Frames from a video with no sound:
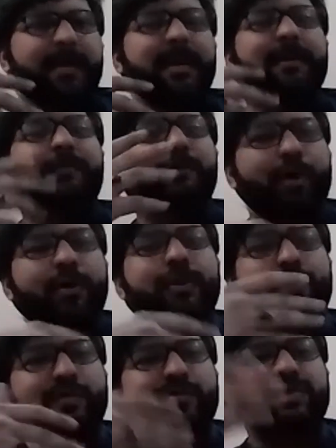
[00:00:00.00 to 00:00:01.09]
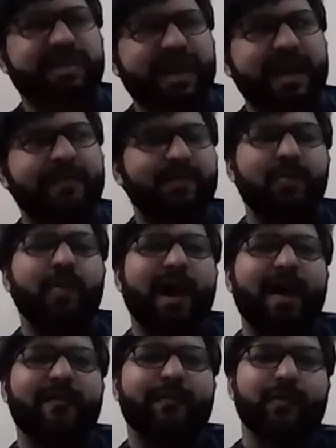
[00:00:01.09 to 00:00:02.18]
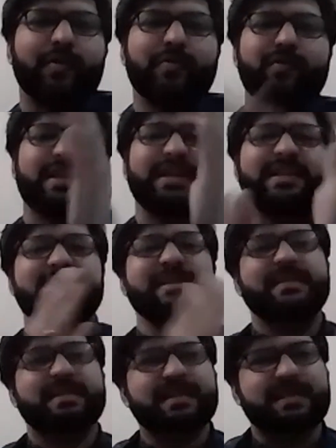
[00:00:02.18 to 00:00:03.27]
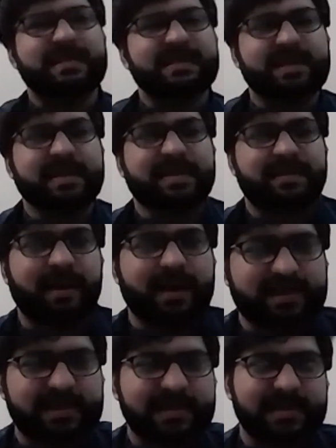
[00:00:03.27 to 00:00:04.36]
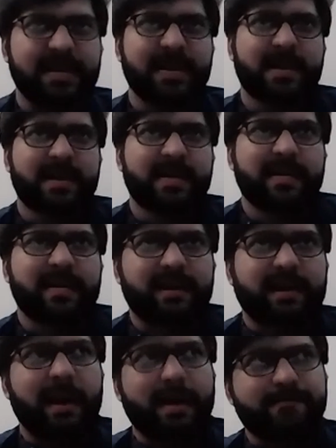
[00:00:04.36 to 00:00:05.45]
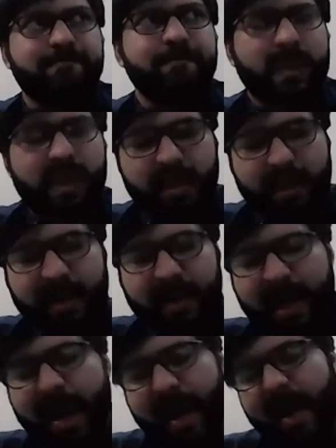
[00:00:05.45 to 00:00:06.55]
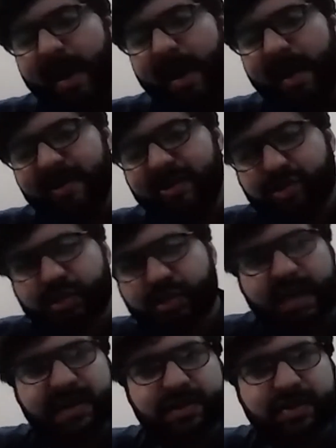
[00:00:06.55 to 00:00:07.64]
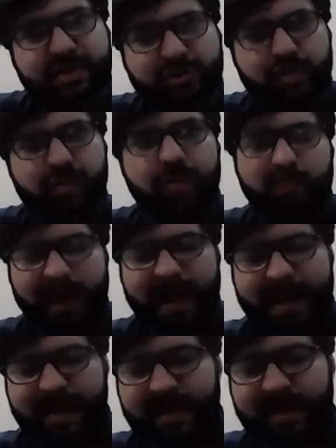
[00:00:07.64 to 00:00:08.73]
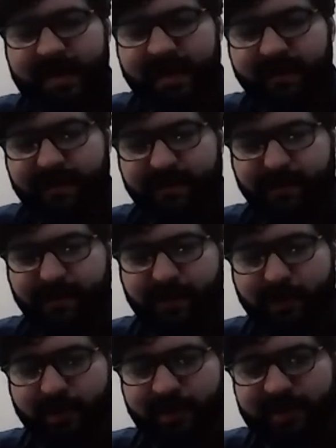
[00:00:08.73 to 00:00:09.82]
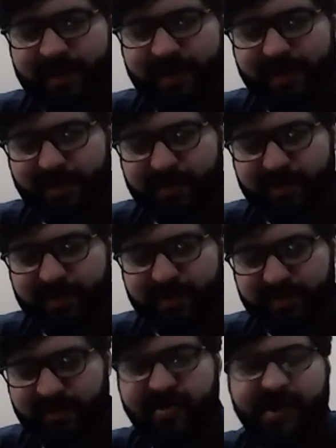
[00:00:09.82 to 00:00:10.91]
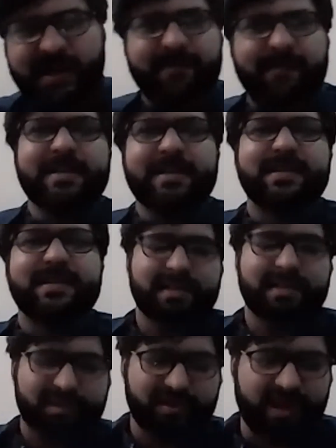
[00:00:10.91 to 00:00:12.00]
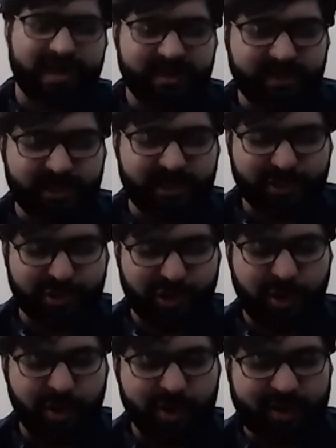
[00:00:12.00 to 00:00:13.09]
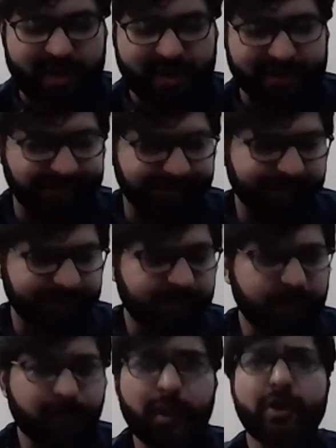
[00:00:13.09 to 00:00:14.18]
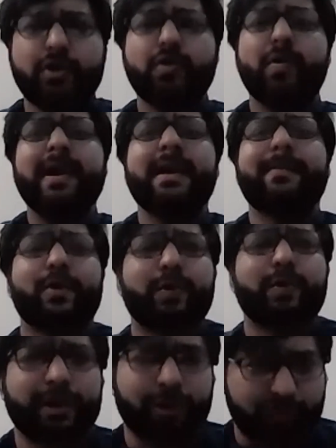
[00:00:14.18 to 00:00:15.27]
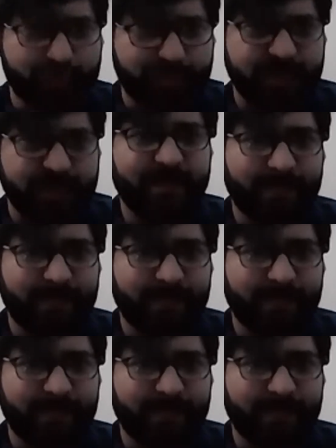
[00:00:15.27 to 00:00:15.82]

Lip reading: If you want to do STEM, you have to do these sacrifices. Yeah. Yeah, and it is true. And if you are not ready to do those sacrifices, the society will ensure that you end up doing those.